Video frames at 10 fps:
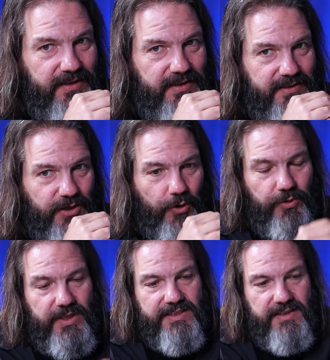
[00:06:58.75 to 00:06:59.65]
So
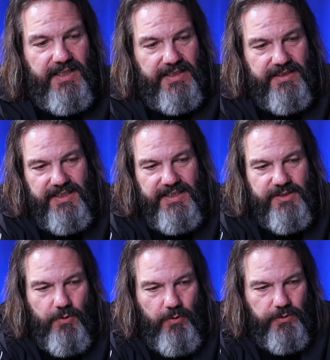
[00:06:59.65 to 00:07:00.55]
these the,
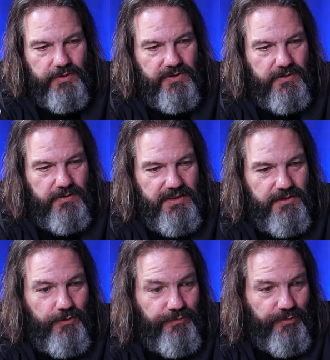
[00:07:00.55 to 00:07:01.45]
these quotes,
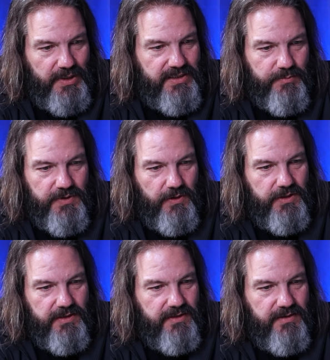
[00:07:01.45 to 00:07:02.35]
these euphemisms are
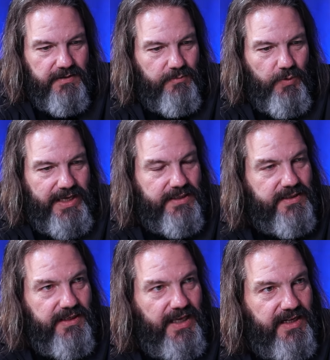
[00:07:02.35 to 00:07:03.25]
just ways
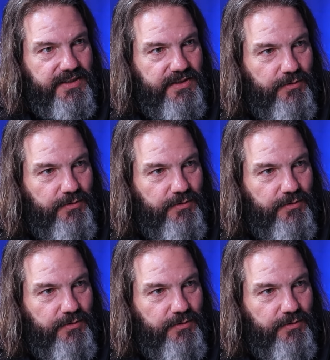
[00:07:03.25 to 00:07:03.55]
to get us to